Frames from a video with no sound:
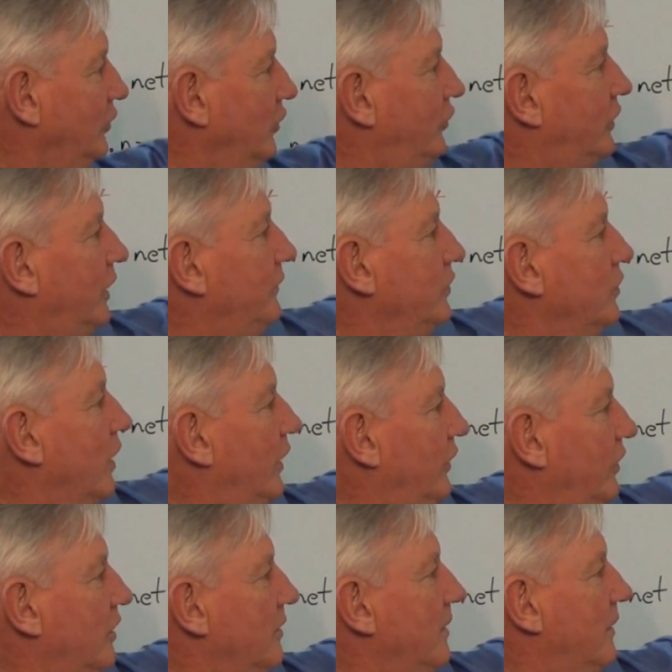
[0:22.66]
Just to give you an
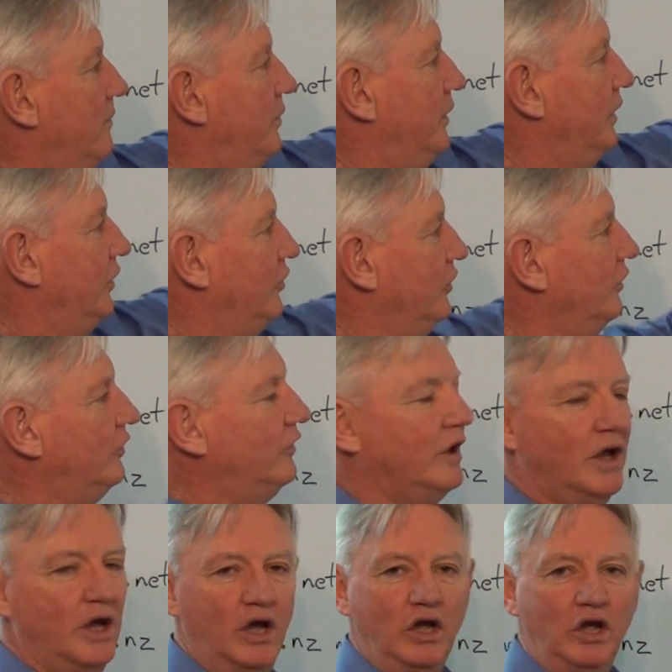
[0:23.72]
idea about predictions,
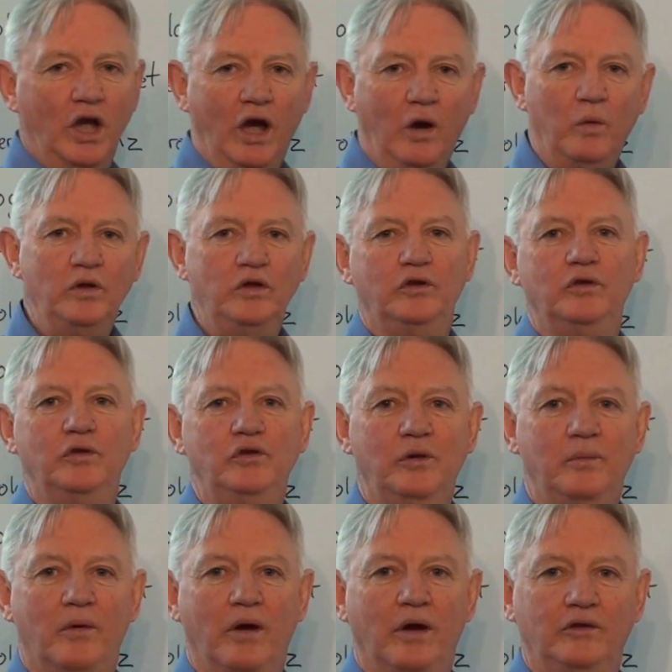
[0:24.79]
when you do
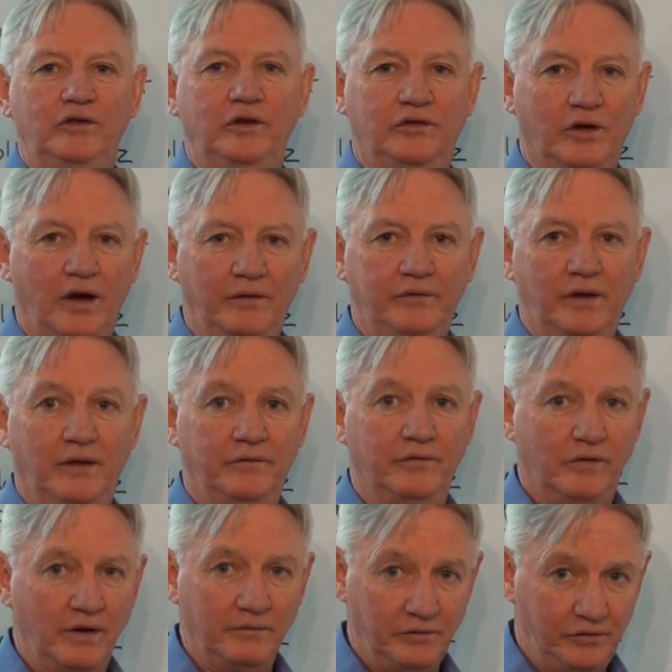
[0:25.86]
numerology, as I've done
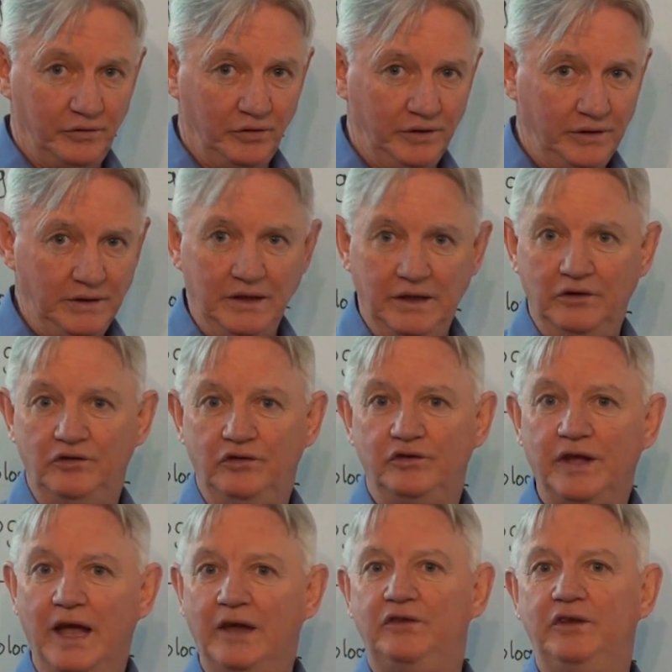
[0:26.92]
for over 30 years, you
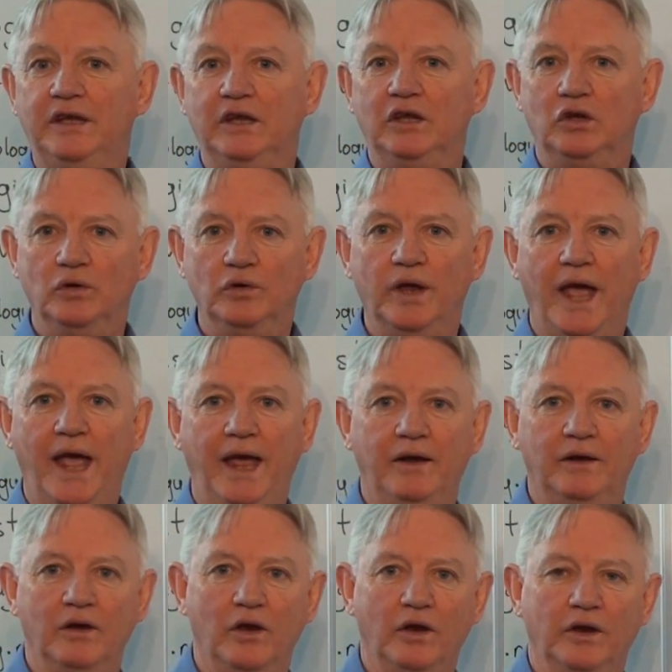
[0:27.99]
start to get a good
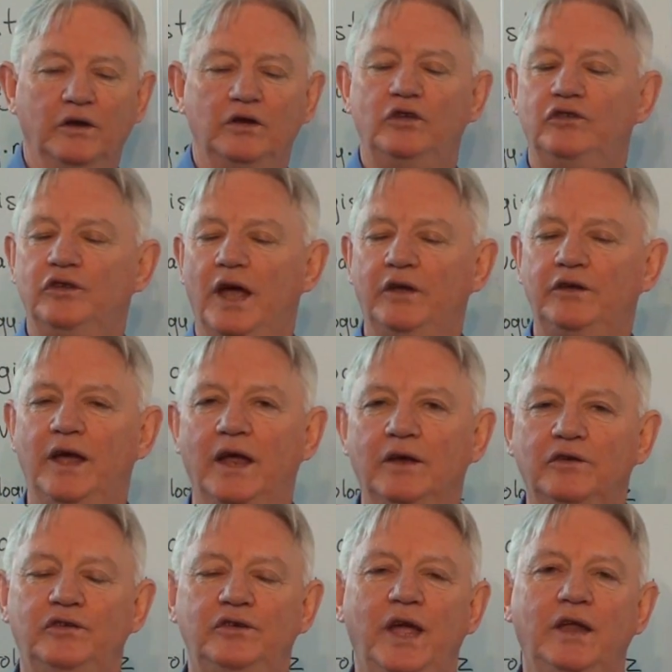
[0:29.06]
handle on it. You start to
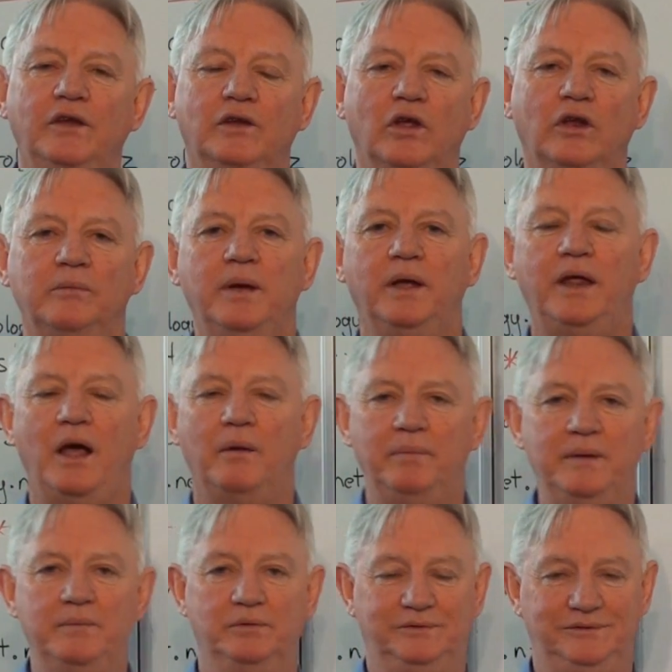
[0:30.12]
understand a lot about how
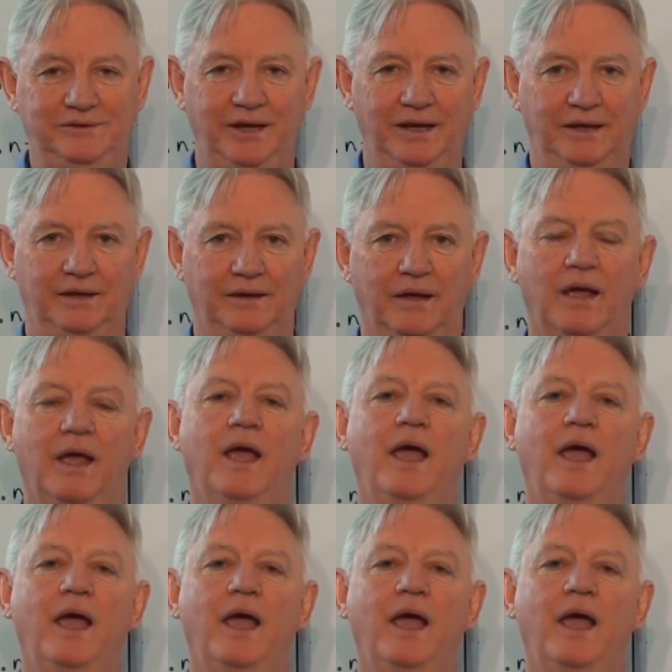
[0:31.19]
people tick,